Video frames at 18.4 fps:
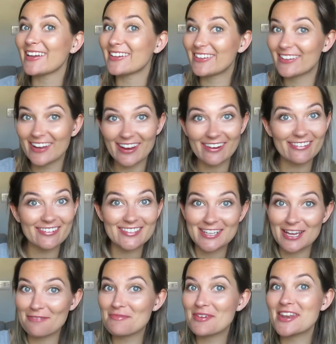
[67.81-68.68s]
You know what's
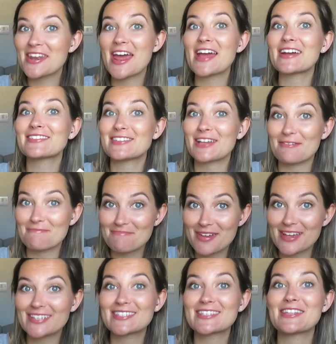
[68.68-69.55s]
coming next. I'm
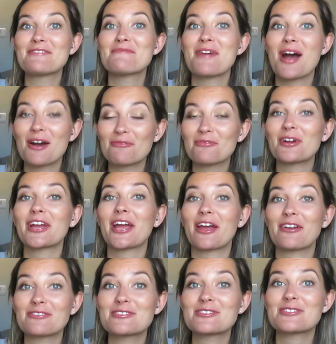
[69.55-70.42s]
mixing them up. We're
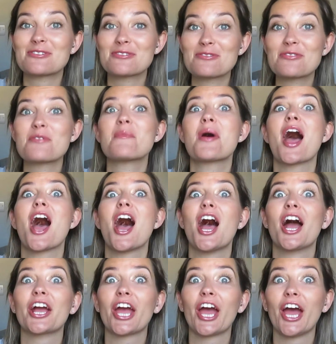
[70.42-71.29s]
going to do them
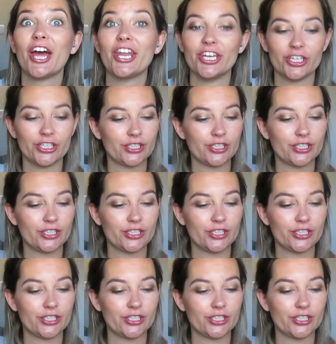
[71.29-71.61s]
again.